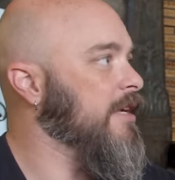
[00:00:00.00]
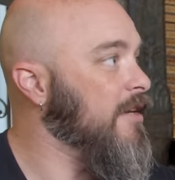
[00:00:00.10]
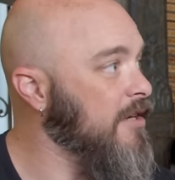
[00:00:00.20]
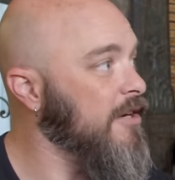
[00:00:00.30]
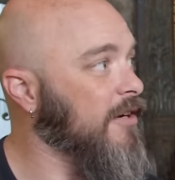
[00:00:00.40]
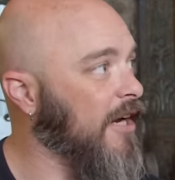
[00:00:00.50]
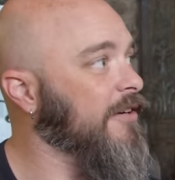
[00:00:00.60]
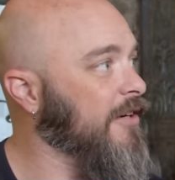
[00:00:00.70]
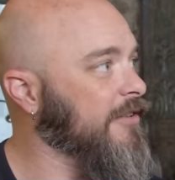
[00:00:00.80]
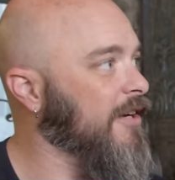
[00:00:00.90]
right. into your
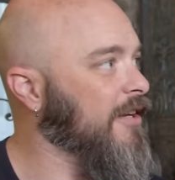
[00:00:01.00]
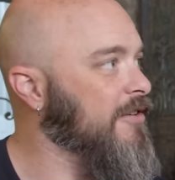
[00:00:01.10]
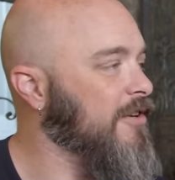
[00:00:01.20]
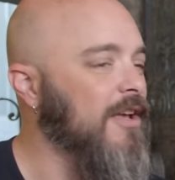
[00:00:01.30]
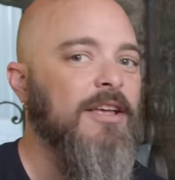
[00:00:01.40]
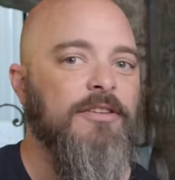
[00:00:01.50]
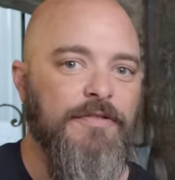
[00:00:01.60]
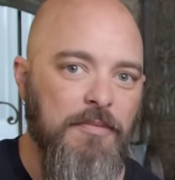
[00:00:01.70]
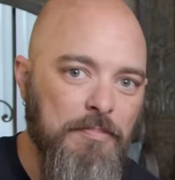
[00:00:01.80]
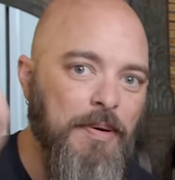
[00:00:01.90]
carry-on luggage right. is
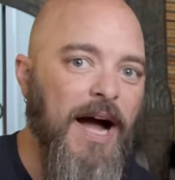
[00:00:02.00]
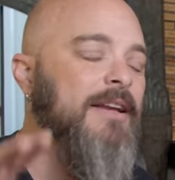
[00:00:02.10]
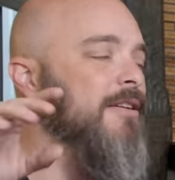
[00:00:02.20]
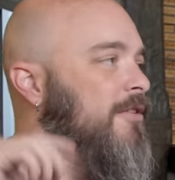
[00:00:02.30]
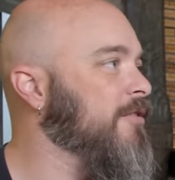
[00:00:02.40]
if you buy it in a